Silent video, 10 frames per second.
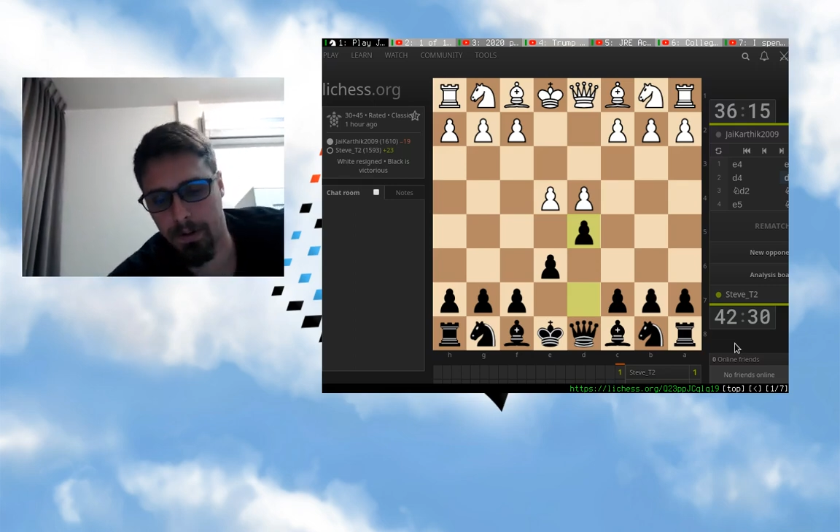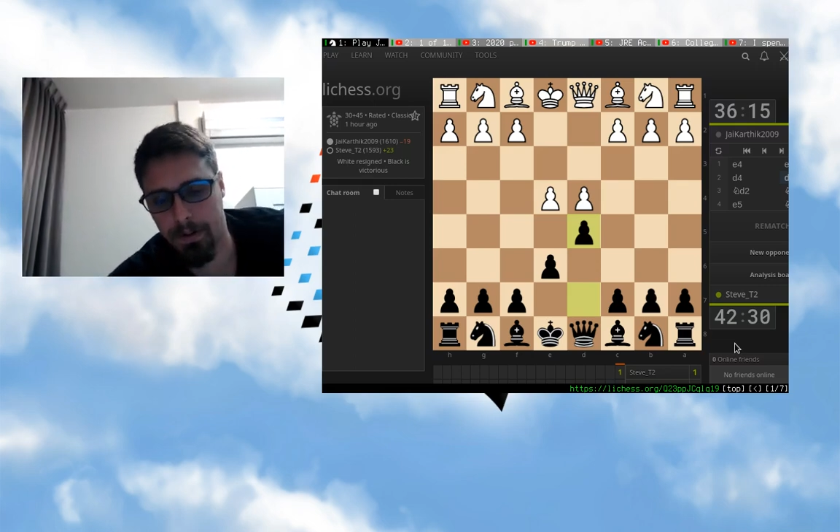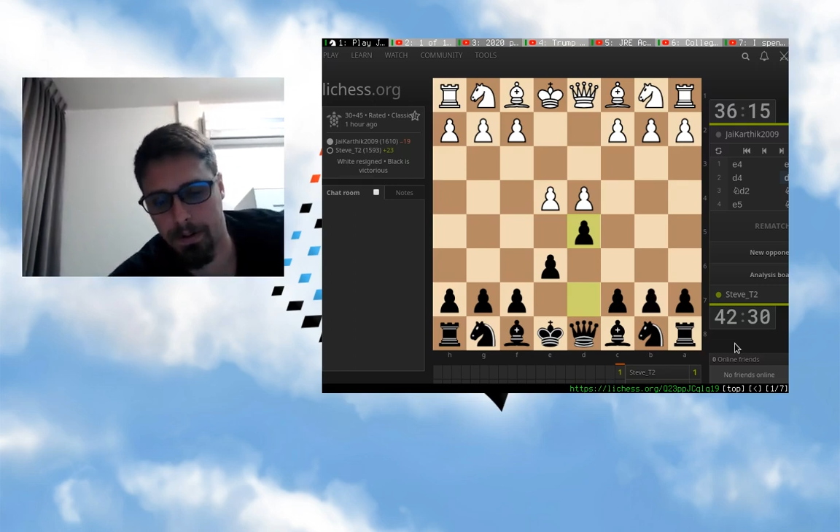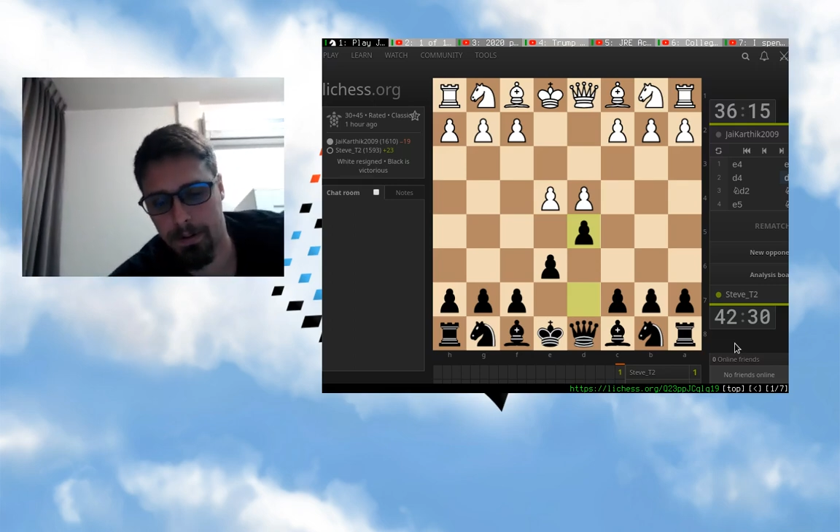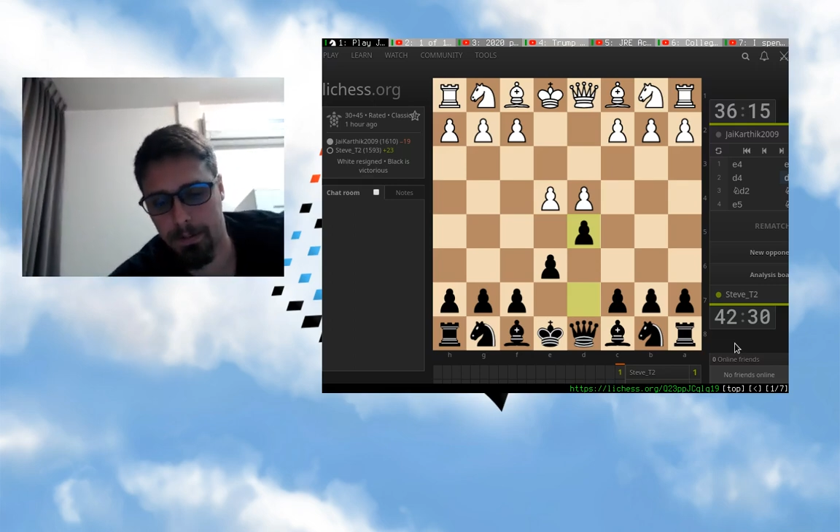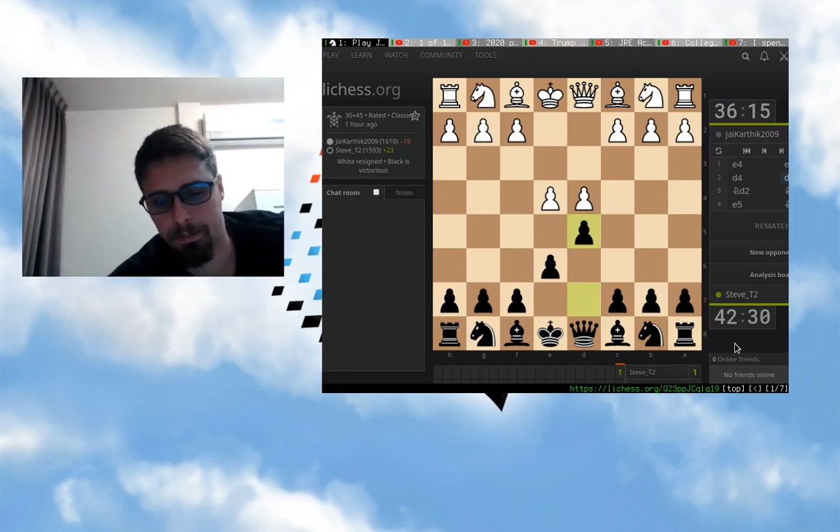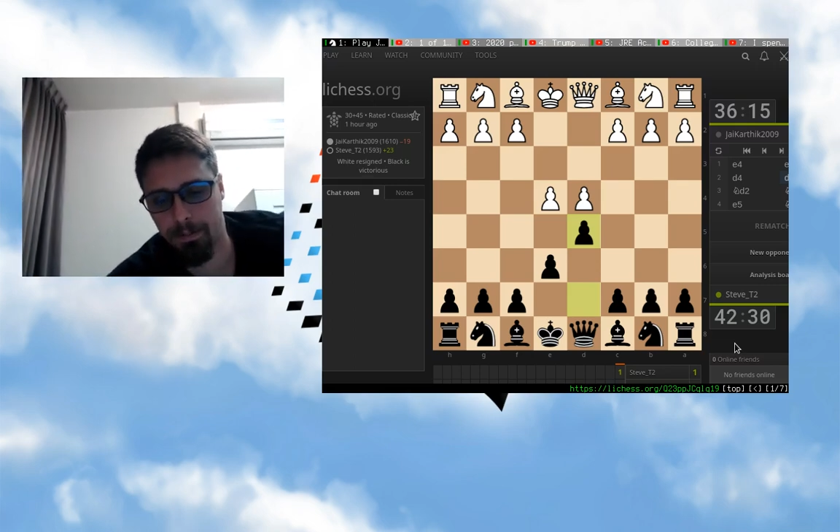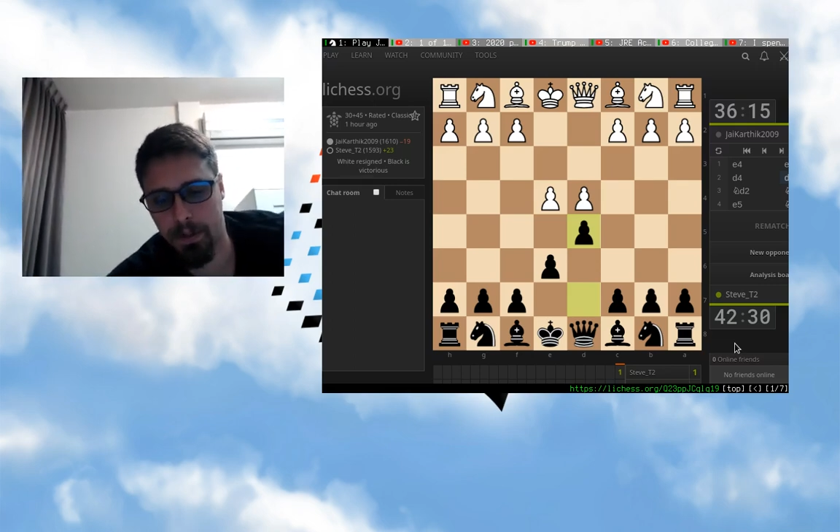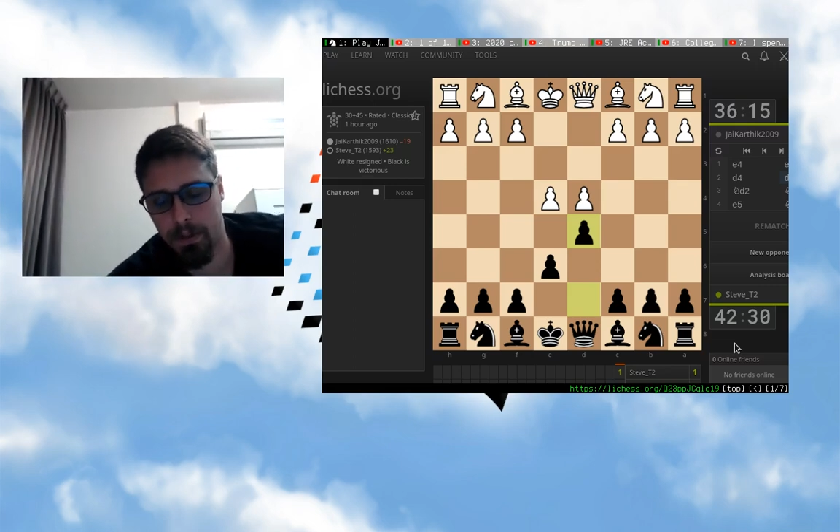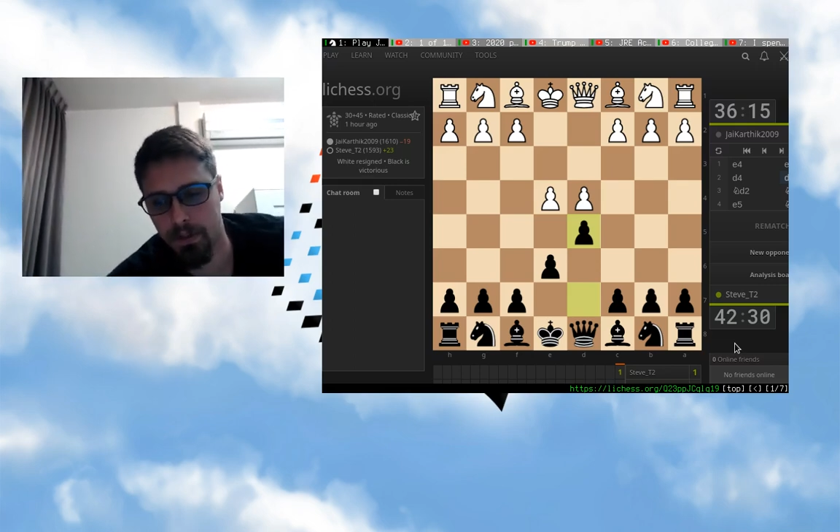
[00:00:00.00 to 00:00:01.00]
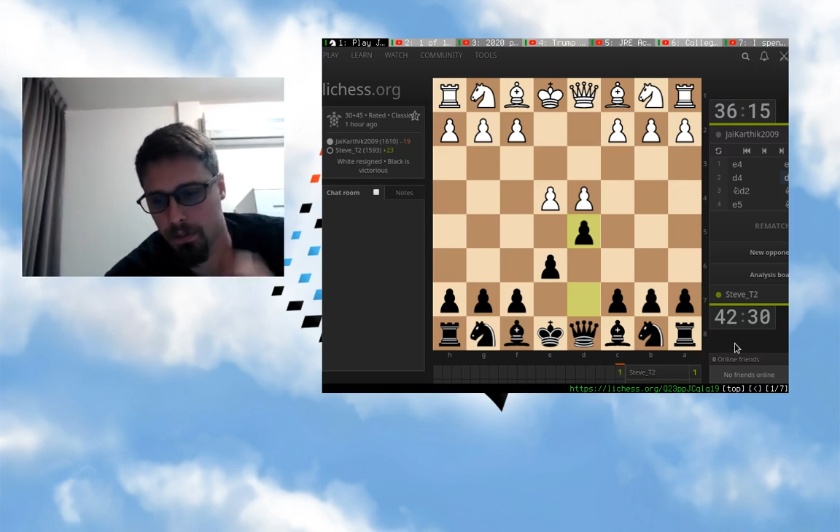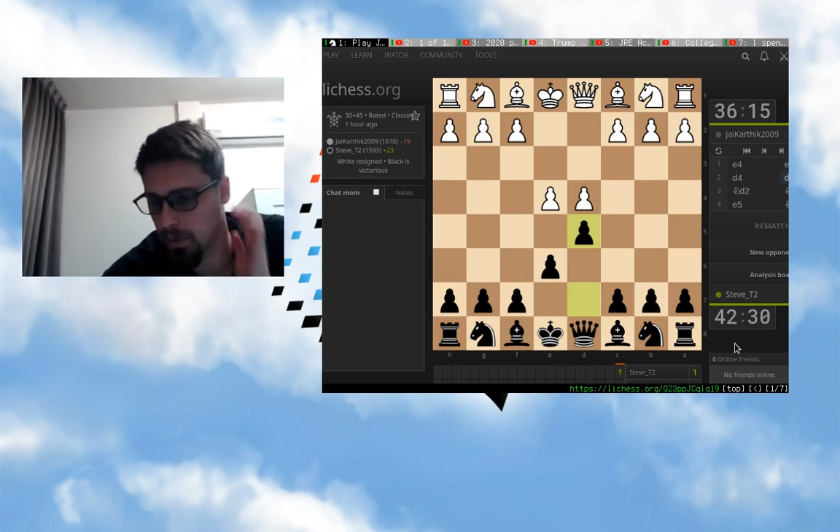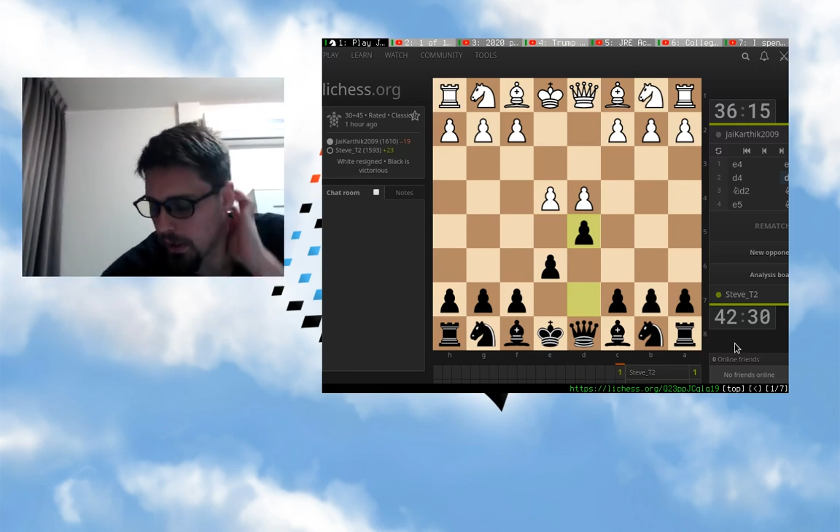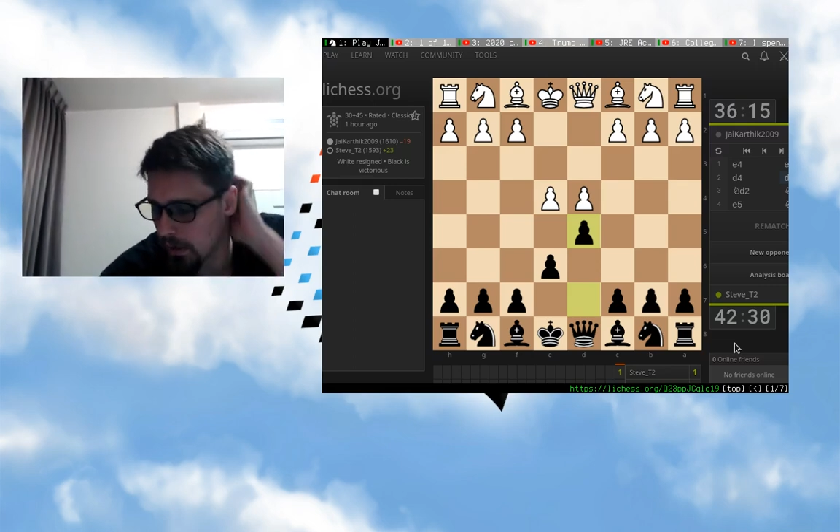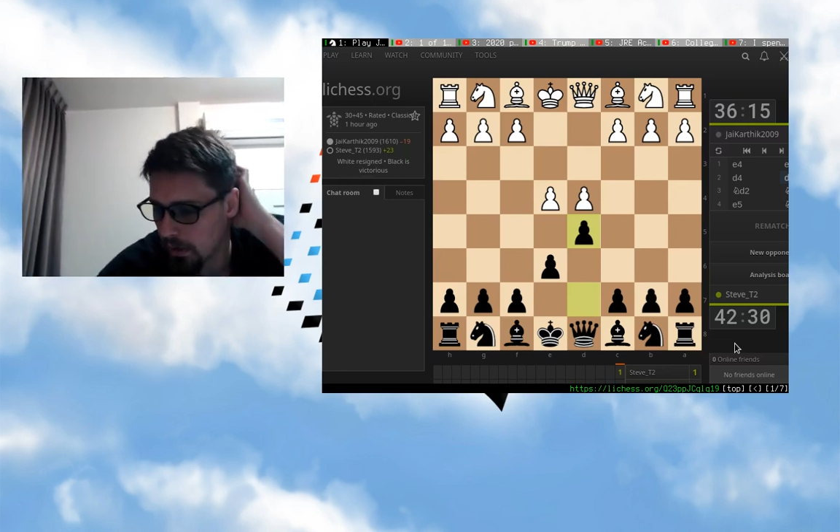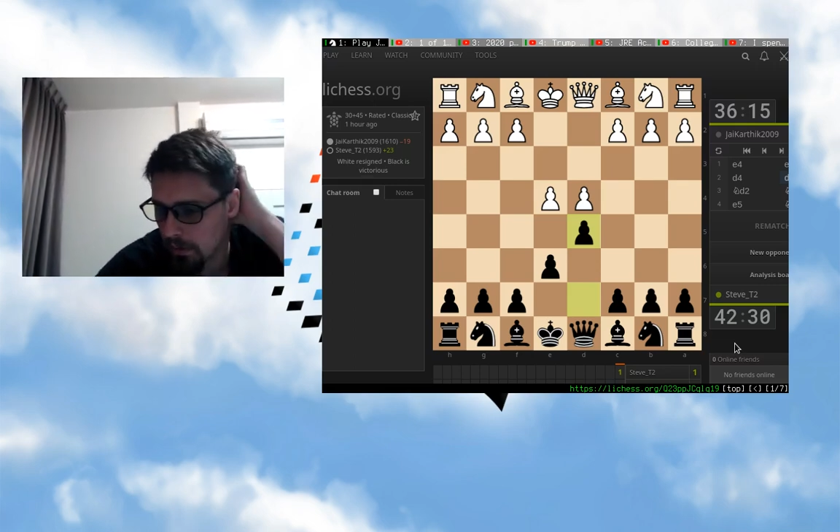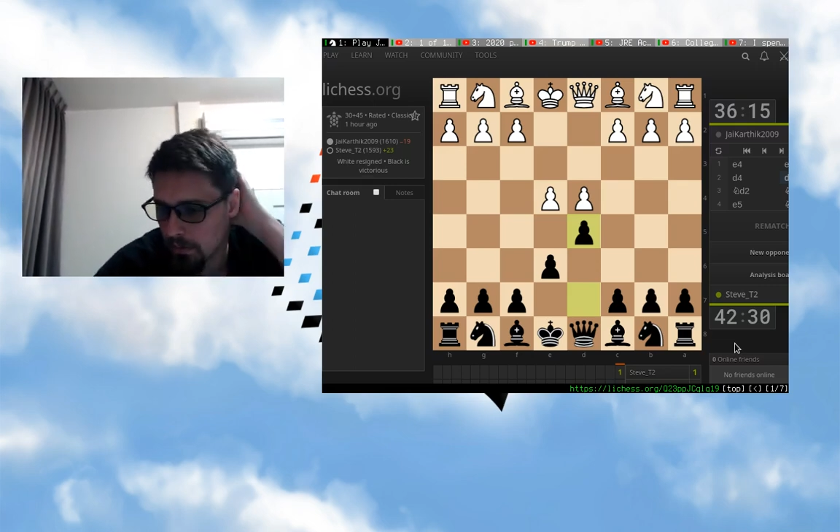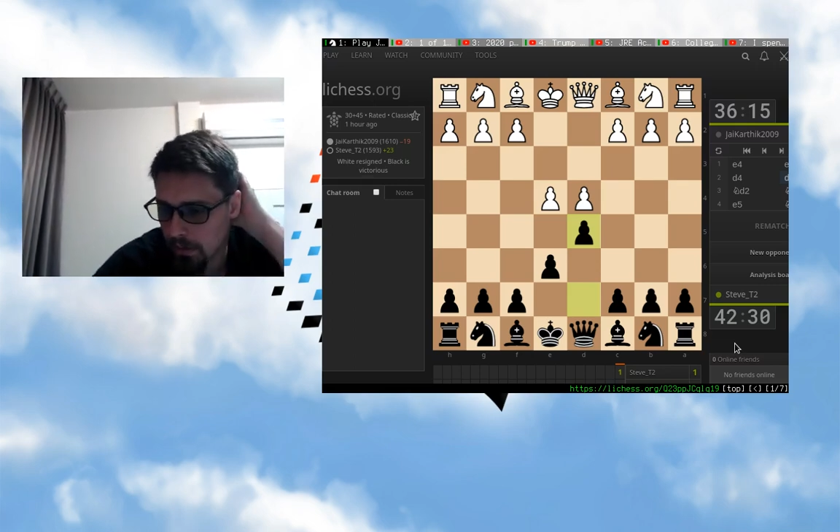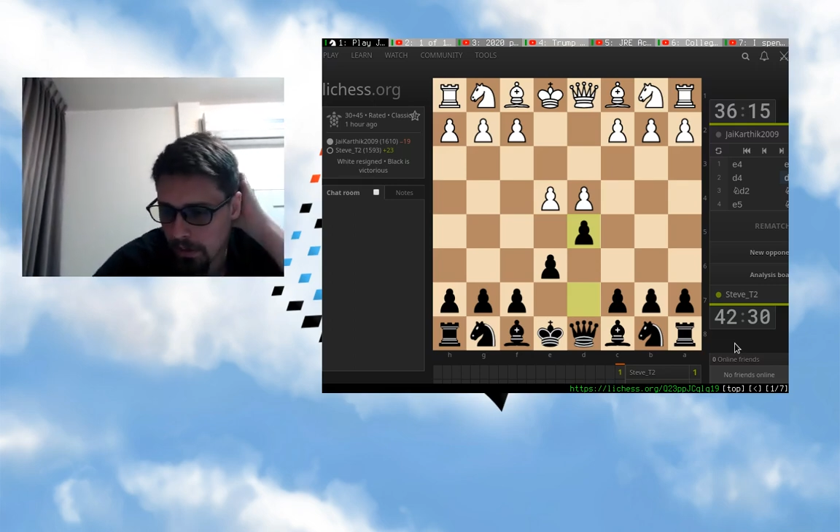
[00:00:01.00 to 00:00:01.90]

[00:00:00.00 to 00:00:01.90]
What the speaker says: I think just playing